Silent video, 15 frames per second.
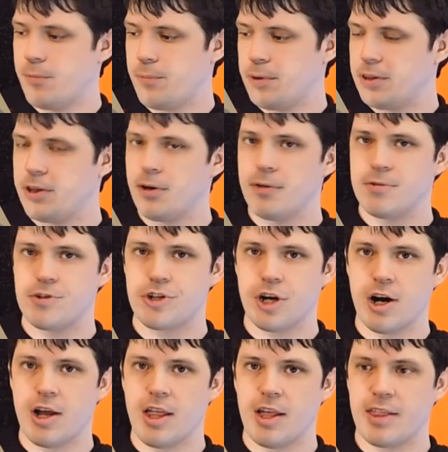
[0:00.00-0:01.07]
One little
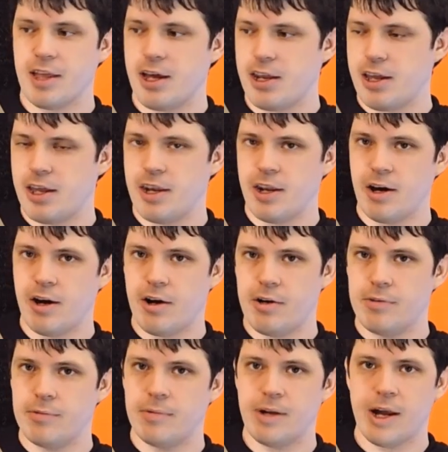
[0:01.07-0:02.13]
jar like that, and
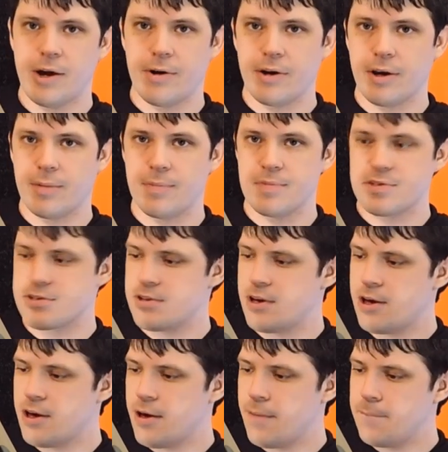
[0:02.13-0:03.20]
out it comes.
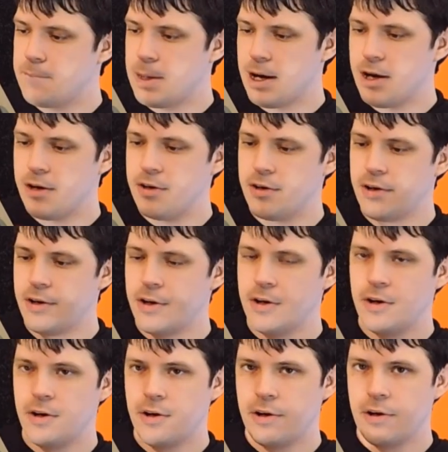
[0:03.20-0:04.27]
But
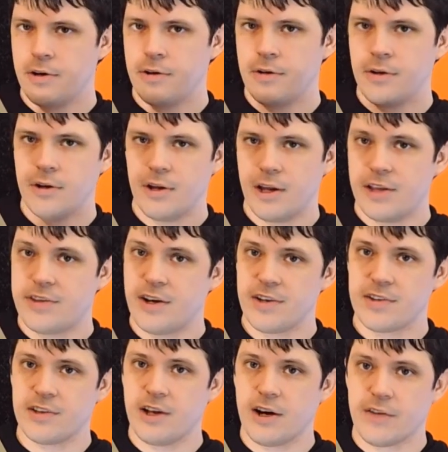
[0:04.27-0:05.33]
it does
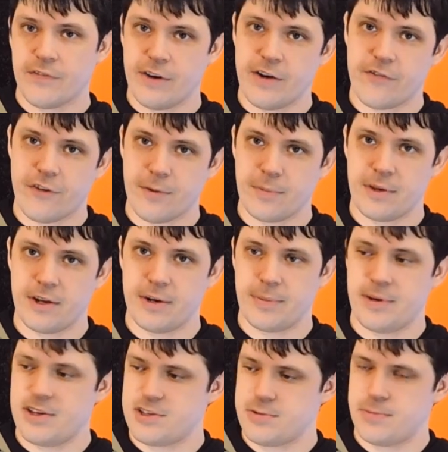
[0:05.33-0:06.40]
lock very firmly into
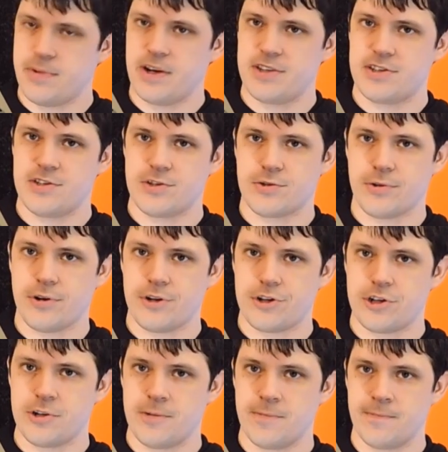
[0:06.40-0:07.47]
place when it's in storage.